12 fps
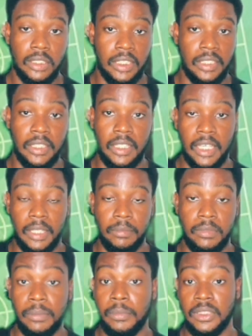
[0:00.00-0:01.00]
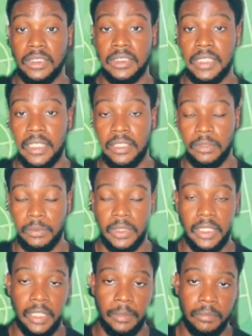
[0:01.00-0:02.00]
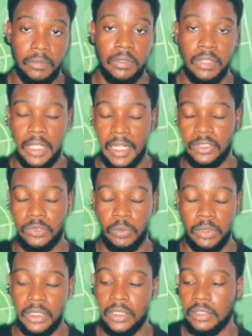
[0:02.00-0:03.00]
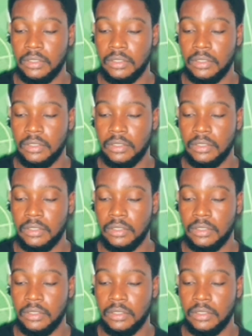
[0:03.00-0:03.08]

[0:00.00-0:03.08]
in the game, the Merseyside derby game last week.